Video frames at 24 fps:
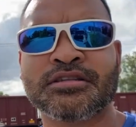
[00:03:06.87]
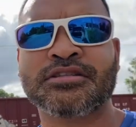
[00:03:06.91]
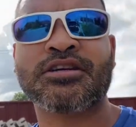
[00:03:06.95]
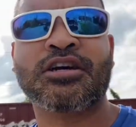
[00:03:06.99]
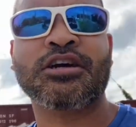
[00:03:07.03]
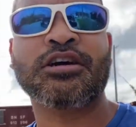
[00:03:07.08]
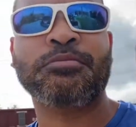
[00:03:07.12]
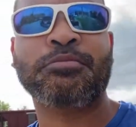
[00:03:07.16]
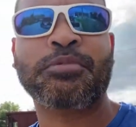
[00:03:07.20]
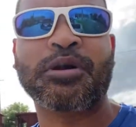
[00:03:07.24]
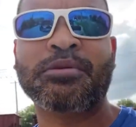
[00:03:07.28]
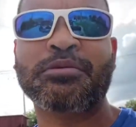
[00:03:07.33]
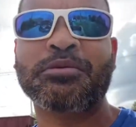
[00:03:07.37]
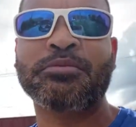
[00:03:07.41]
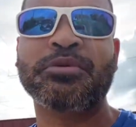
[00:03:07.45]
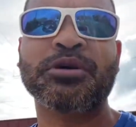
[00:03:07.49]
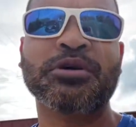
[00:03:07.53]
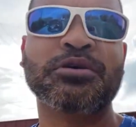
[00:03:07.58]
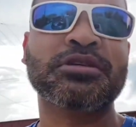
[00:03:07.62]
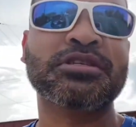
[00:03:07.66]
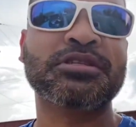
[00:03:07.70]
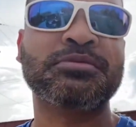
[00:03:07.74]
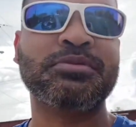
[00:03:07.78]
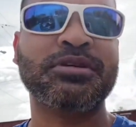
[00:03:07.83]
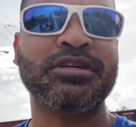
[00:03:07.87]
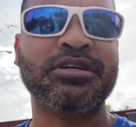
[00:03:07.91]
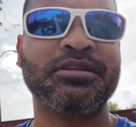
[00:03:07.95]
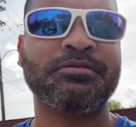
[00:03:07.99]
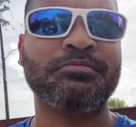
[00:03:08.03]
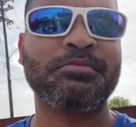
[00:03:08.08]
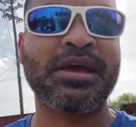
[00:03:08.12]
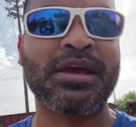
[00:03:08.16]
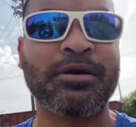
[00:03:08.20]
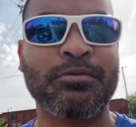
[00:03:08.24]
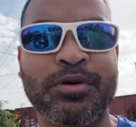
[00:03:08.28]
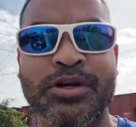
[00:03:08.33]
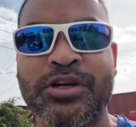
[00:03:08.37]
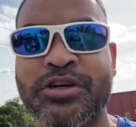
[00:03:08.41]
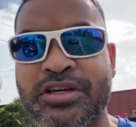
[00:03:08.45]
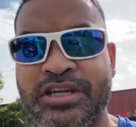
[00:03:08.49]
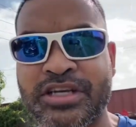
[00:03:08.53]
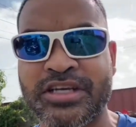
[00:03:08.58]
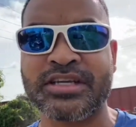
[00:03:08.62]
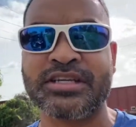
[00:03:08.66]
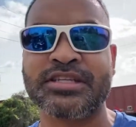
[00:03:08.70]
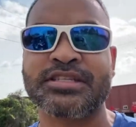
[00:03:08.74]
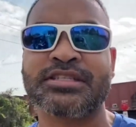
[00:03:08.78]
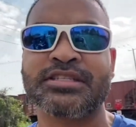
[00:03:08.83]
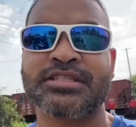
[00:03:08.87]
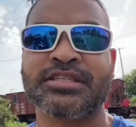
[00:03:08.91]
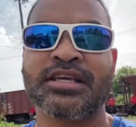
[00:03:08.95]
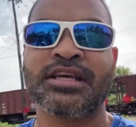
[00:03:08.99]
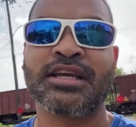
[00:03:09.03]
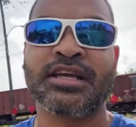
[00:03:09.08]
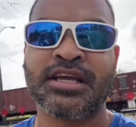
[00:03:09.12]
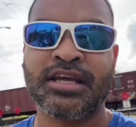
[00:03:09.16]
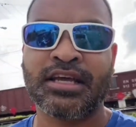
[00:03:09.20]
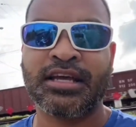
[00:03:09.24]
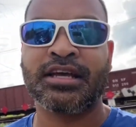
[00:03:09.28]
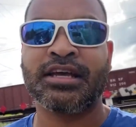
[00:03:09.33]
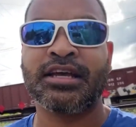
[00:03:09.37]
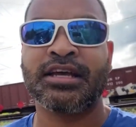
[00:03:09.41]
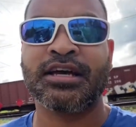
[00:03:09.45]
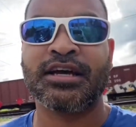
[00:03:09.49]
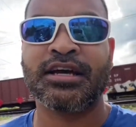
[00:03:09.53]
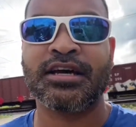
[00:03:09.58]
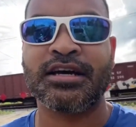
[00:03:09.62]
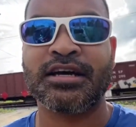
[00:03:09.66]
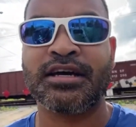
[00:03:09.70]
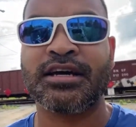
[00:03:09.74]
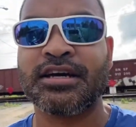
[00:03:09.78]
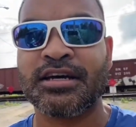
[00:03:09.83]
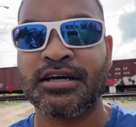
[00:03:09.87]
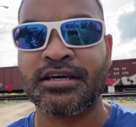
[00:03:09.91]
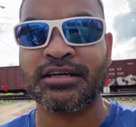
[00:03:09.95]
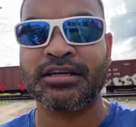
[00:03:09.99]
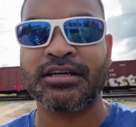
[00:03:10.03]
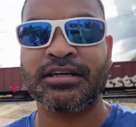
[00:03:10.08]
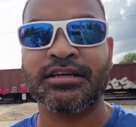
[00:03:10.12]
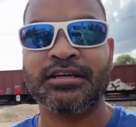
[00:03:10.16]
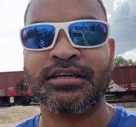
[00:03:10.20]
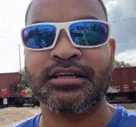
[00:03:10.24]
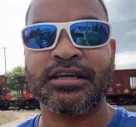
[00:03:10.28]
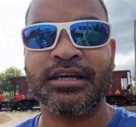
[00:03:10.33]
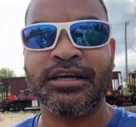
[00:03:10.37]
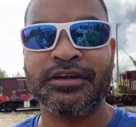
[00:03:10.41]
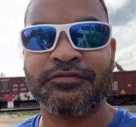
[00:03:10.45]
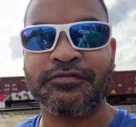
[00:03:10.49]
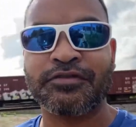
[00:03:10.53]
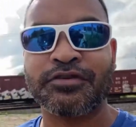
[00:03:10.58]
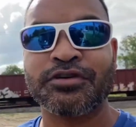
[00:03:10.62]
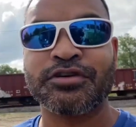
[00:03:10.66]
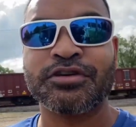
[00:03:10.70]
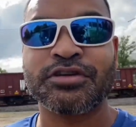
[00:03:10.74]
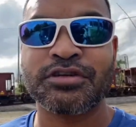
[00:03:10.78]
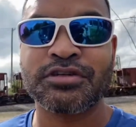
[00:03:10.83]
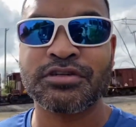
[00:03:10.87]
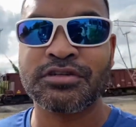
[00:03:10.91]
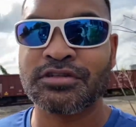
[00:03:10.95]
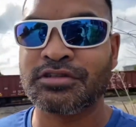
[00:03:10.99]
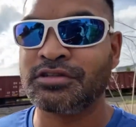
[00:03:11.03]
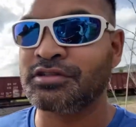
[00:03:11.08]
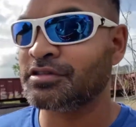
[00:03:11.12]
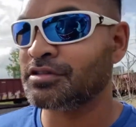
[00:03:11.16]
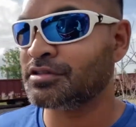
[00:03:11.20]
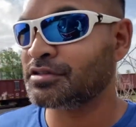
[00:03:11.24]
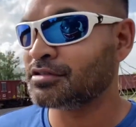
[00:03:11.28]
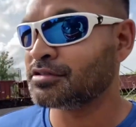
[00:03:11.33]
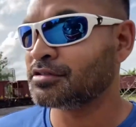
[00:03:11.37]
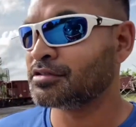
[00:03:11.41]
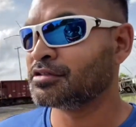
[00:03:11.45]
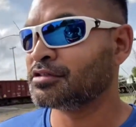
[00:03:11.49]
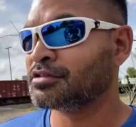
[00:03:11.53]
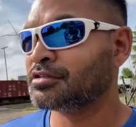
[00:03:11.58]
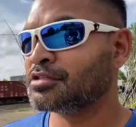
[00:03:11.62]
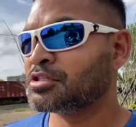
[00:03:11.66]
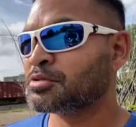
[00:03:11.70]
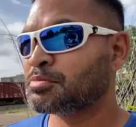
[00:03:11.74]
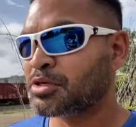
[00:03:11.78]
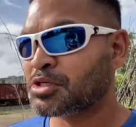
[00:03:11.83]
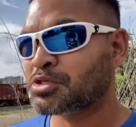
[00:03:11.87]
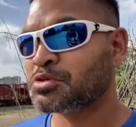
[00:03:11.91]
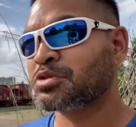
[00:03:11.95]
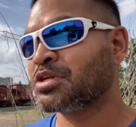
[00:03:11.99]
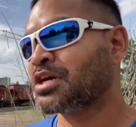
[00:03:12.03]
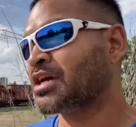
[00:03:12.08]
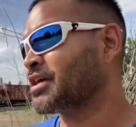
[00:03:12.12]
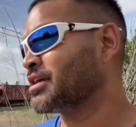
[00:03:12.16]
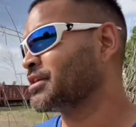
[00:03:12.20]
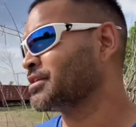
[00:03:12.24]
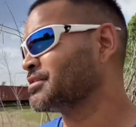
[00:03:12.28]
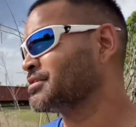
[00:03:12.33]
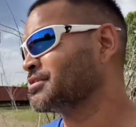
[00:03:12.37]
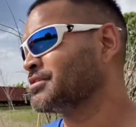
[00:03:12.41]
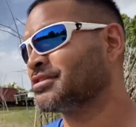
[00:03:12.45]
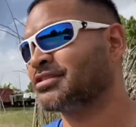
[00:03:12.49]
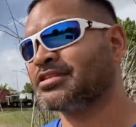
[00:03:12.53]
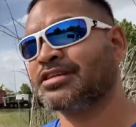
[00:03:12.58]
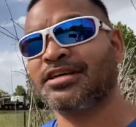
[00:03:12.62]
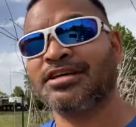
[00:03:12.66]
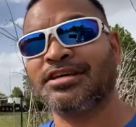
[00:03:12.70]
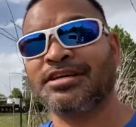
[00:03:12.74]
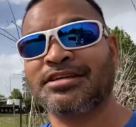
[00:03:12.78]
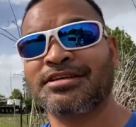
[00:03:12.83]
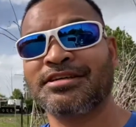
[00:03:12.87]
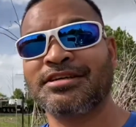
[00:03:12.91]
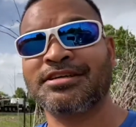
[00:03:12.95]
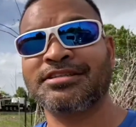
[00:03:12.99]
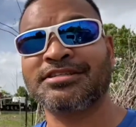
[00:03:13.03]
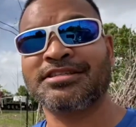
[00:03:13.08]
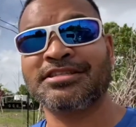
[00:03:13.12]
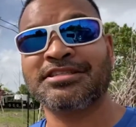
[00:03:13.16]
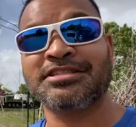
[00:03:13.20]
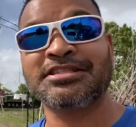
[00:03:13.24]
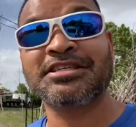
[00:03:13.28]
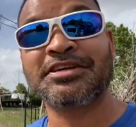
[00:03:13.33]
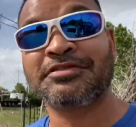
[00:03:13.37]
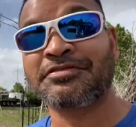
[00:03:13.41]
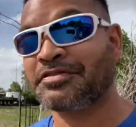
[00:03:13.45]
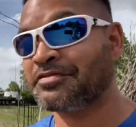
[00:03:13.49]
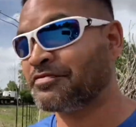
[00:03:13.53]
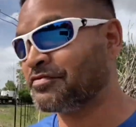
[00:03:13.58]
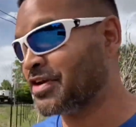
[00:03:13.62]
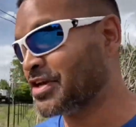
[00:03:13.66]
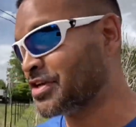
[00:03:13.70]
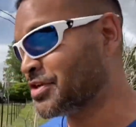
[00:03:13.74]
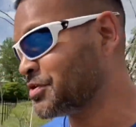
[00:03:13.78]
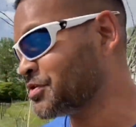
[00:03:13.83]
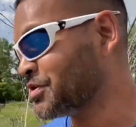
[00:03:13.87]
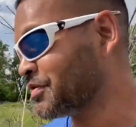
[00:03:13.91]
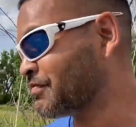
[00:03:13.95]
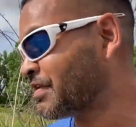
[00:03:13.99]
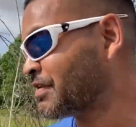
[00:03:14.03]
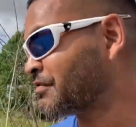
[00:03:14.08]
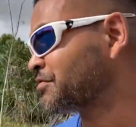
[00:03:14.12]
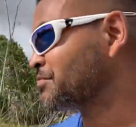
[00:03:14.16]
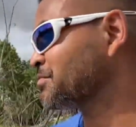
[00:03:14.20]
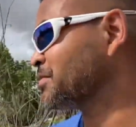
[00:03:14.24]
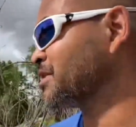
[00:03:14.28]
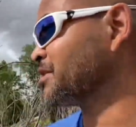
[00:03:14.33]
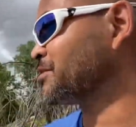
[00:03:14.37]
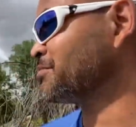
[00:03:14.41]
tall apartment buildings. But man, we're in uh, in for a special night. It's a it's a different venue. I've never been here